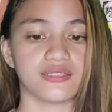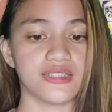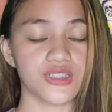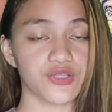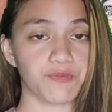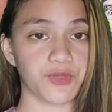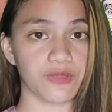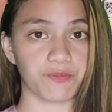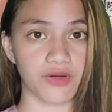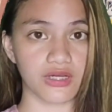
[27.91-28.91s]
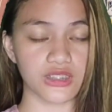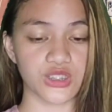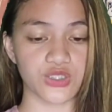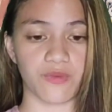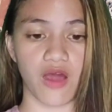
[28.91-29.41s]
These are important
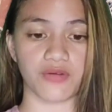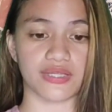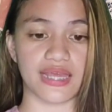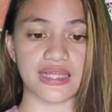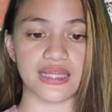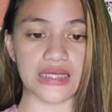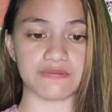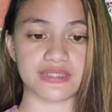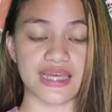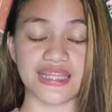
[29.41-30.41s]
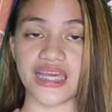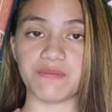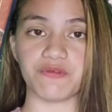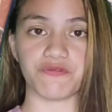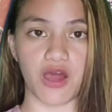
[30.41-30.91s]
parts of our daily lives and
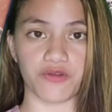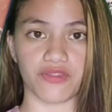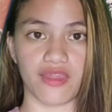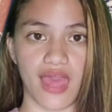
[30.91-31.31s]
can be found